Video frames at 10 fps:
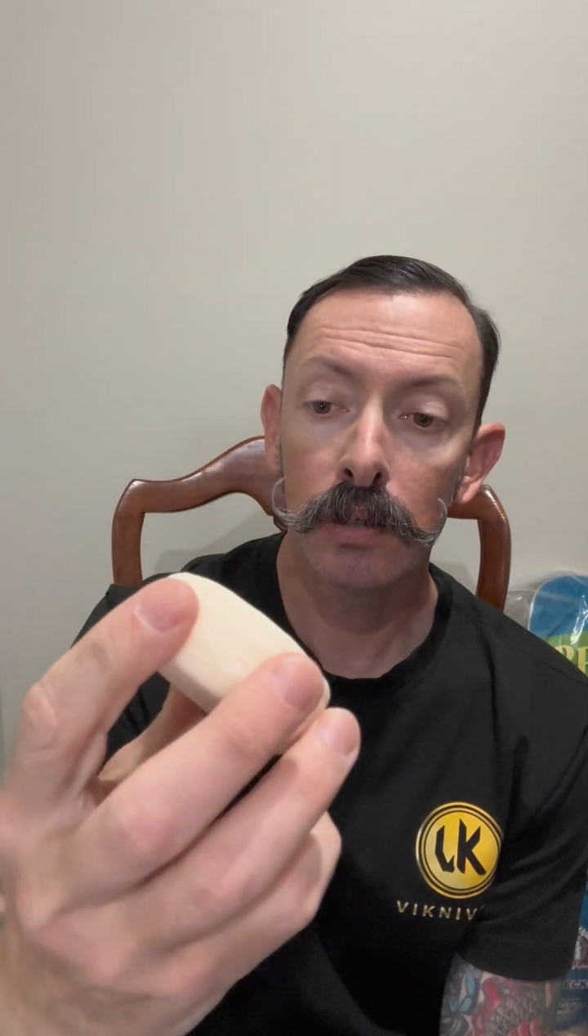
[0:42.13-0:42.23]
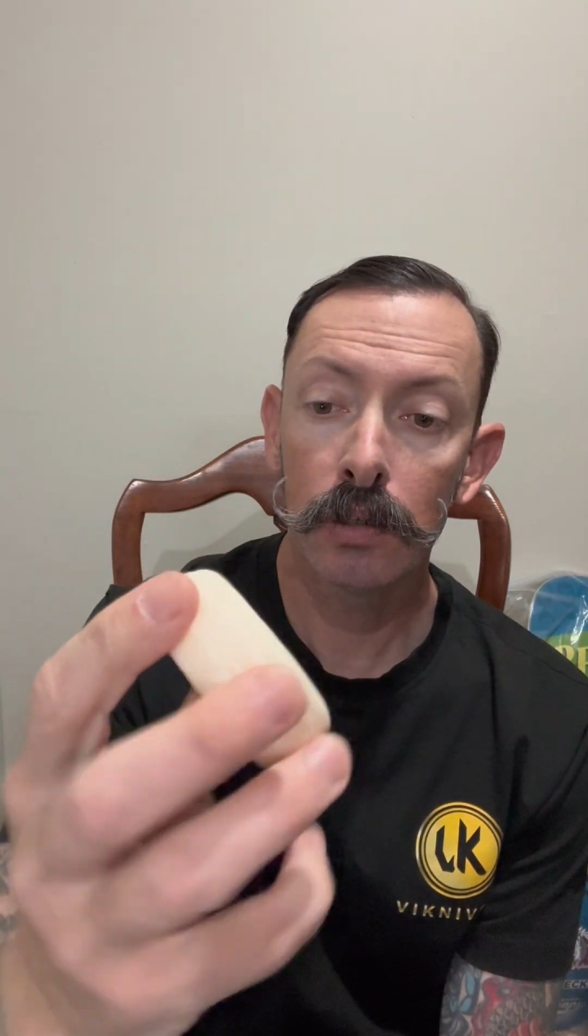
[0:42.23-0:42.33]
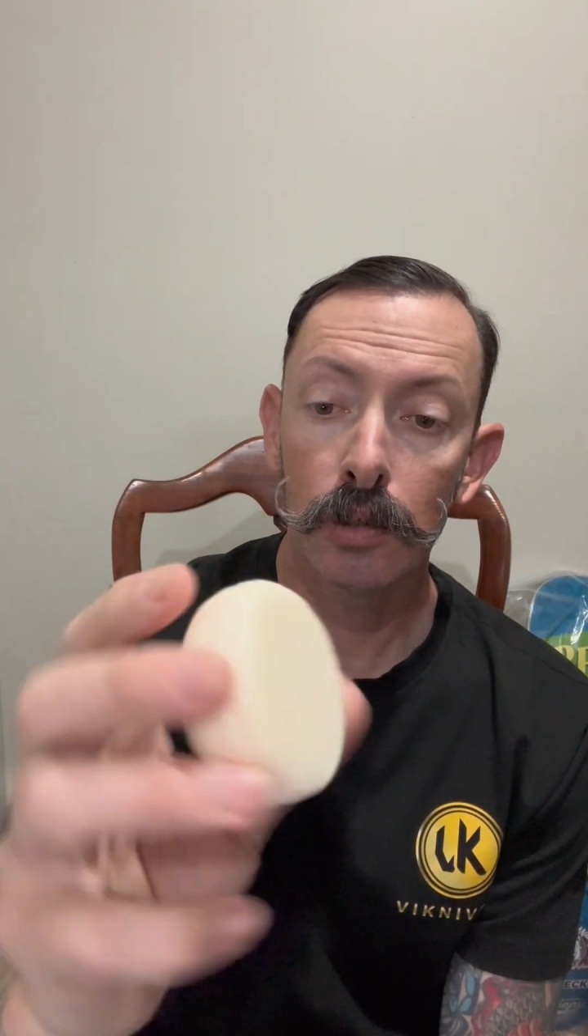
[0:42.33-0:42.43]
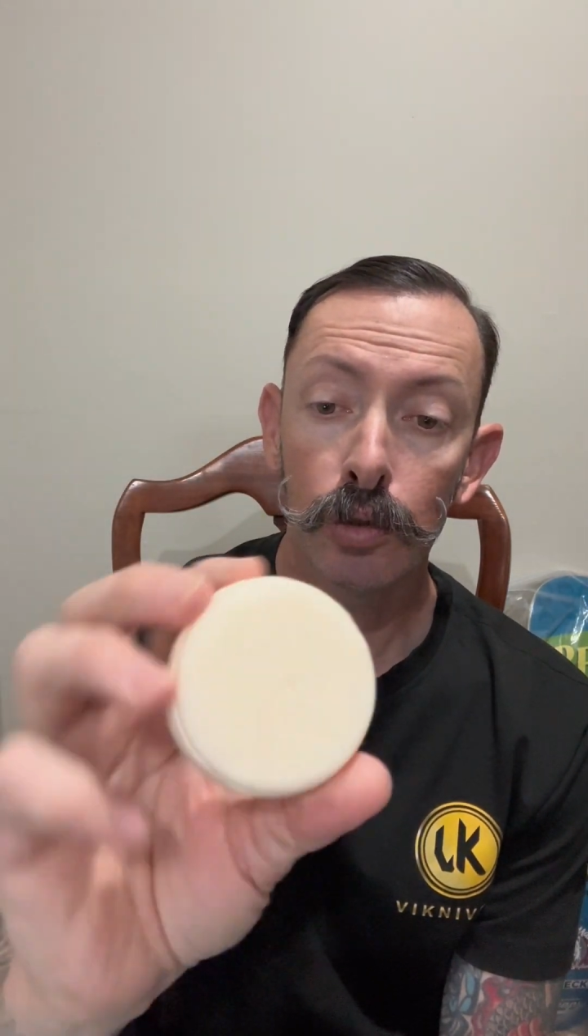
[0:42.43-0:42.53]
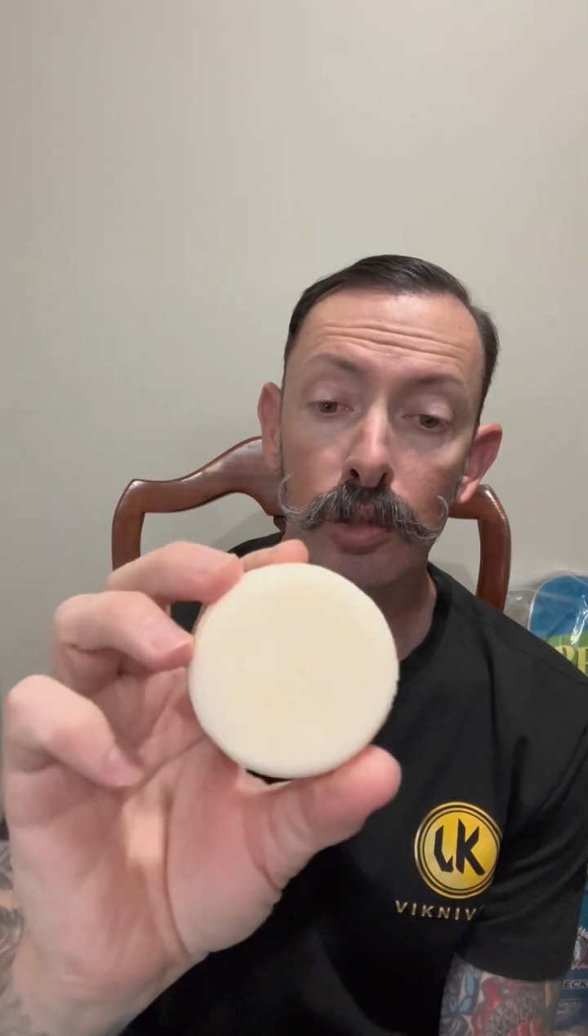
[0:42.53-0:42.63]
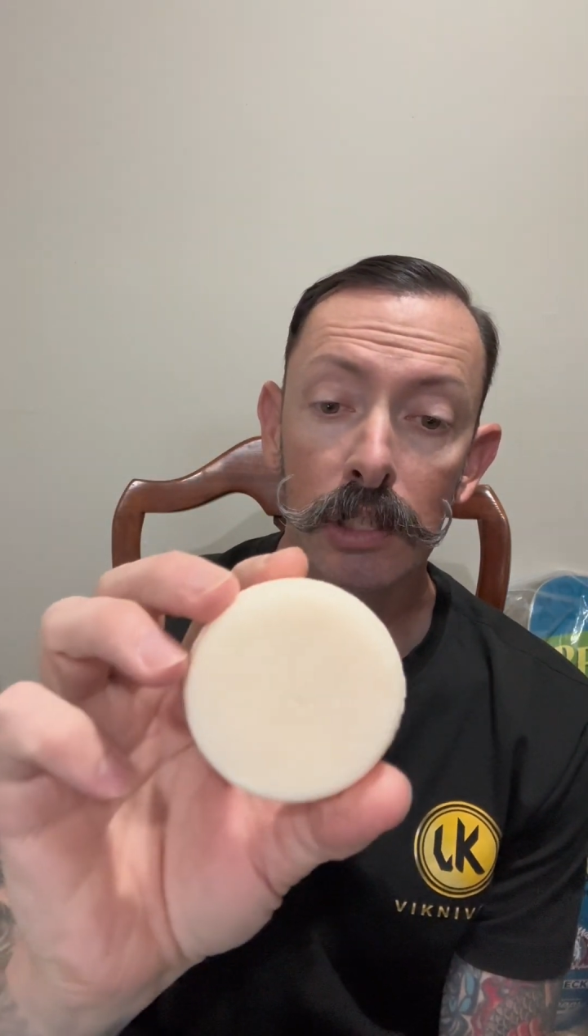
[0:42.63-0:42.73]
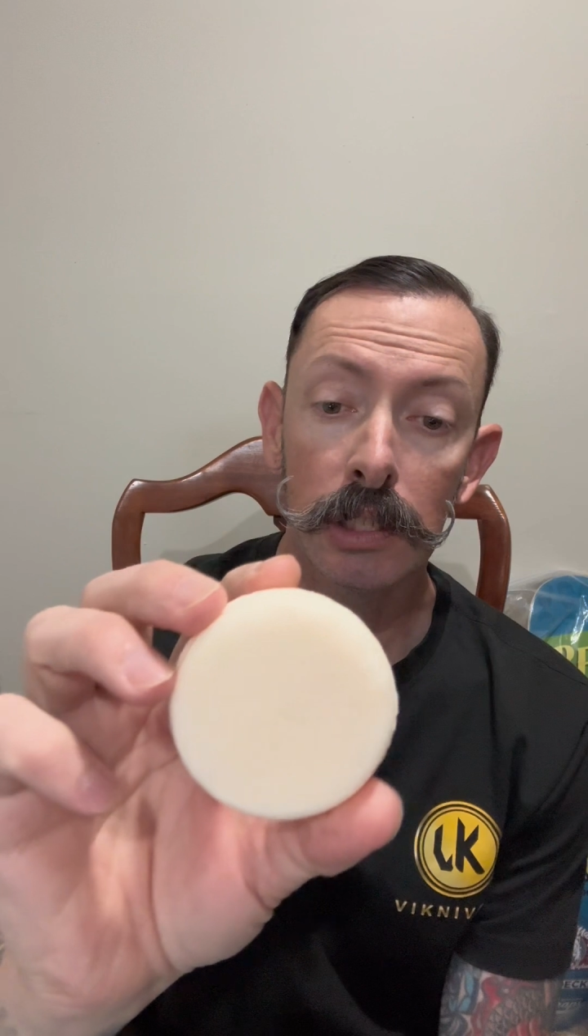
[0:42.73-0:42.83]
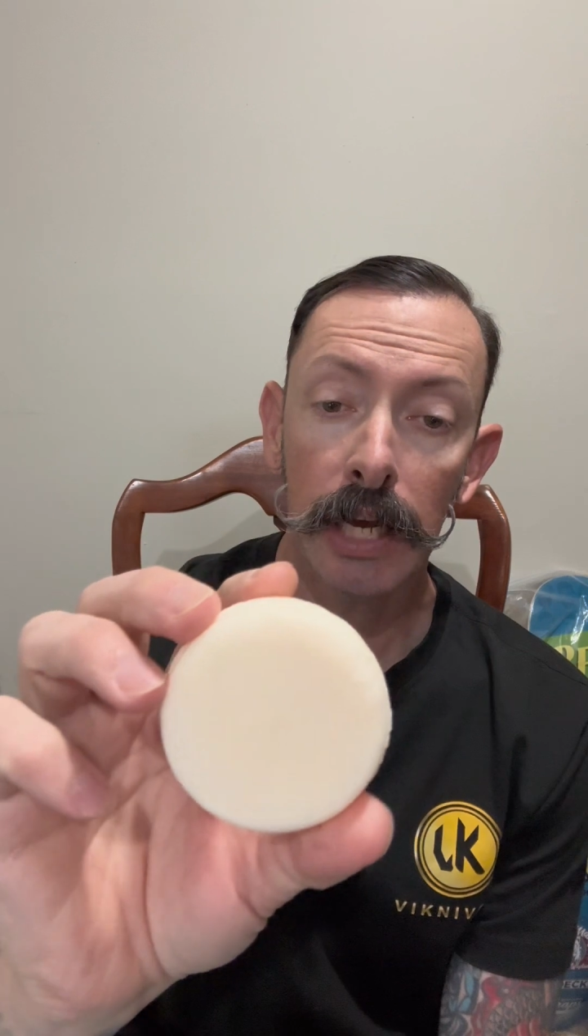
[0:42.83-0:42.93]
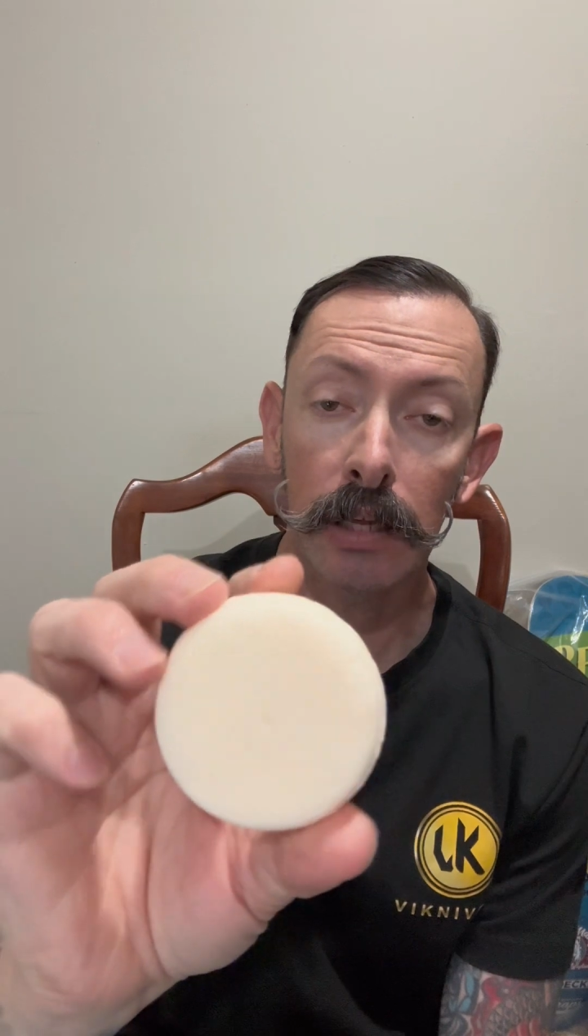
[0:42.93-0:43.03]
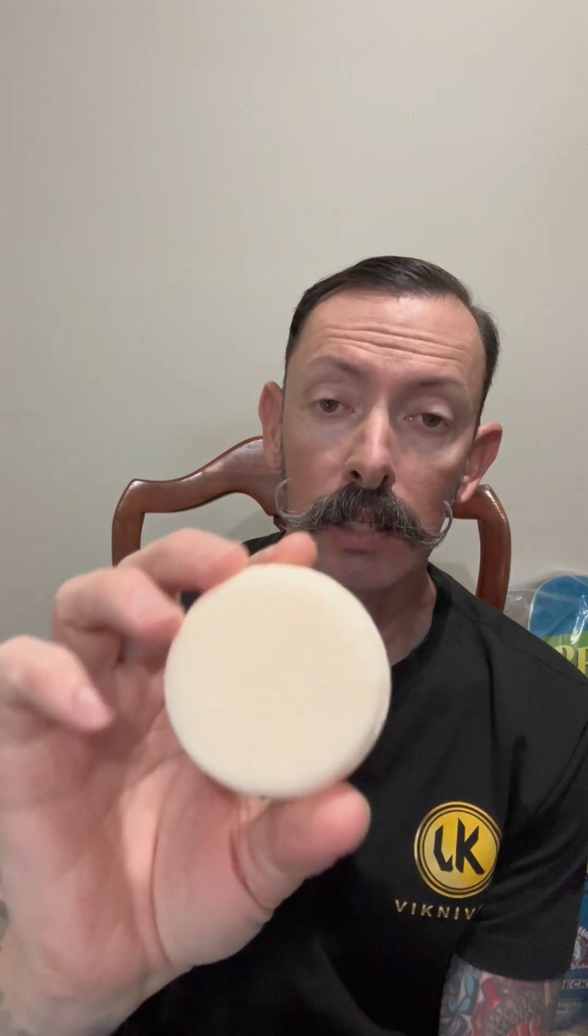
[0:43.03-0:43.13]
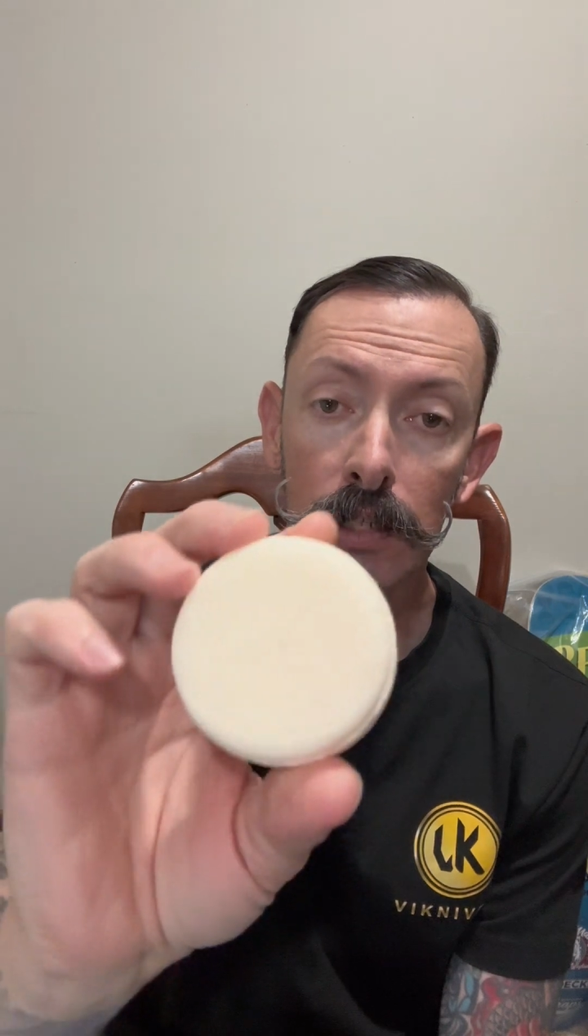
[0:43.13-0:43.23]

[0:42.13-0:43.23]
used daily,